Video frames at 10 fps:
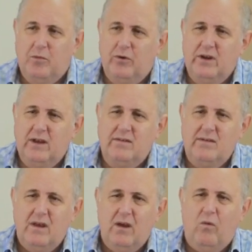morning is,
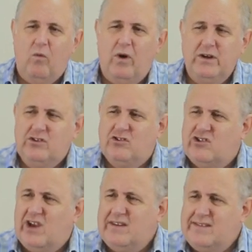What
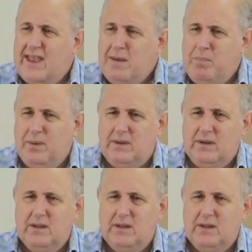Just Happened?